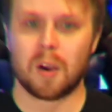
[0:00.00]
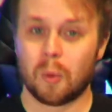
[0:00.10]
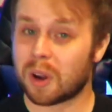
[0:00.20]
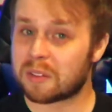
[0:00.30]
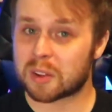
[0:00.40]

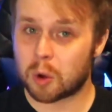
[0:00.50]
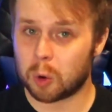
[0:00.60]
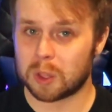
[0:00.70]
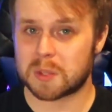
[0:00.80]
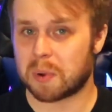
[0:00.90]
One of the
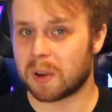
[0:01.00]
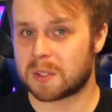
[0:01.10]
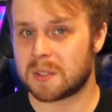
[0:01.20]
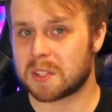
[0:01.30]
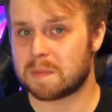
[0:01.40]
coolest
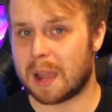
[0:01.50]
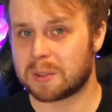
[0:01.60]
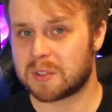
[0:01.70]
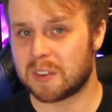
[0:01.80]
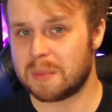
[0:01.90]
parts of this
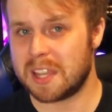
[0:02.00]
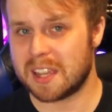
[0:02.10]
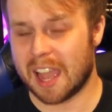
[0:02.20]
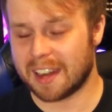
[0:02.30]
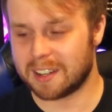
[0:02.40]
mouse for
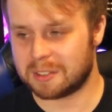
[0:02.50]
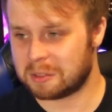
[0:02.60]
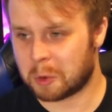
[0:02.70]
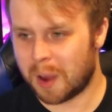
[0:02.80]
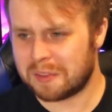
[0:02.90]
me, and
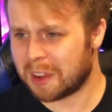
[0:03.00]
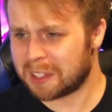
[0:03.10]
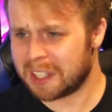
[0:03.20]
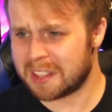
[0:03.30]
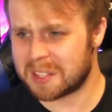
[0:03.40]
quite
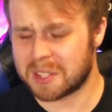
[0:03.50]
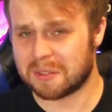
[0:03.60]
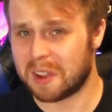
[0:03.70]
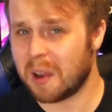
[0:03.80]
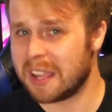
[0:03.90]
frankly, this is a
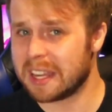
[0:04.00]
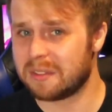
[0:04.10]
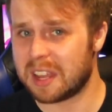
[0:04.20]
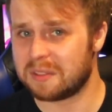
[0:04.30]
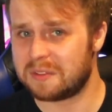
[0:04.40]
very
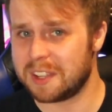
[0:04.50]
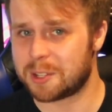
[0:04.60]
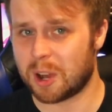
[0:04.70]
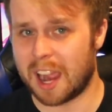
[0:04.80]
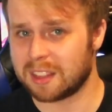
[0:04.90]
innovative
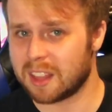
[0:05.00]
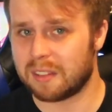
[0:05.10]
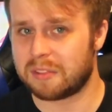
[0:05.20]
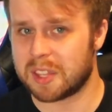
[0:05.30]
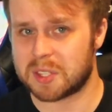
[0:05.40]
feature. I
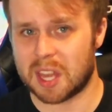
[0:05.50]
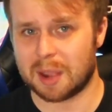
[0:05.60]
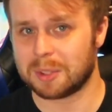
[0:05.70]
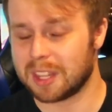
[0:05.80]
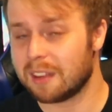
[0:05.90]
love this, and
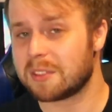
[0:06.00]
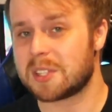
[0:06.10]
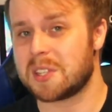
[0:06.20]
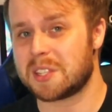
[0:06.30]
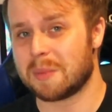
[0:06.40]
I would love to
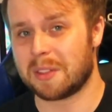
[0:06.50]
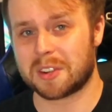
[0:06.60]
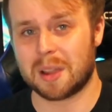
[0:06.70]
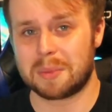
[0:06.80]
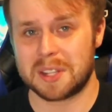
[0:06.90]
see some other
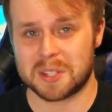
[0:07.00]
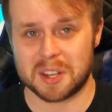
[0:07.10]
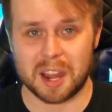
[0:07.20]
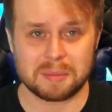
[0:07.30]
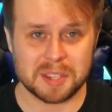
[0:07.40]
companies
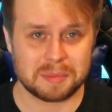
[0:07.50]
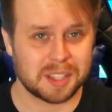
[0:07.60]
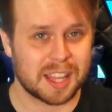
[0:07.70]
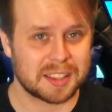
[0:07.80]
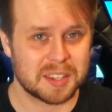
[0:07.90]
adopt
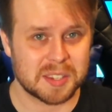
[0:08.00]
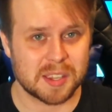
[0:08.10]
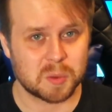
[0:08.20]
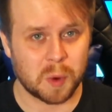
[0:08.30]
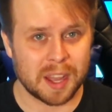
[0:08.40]
something like this
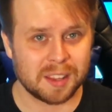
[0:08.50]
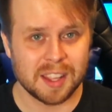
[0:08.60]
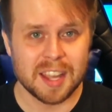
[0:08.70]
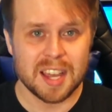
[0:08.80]
as well.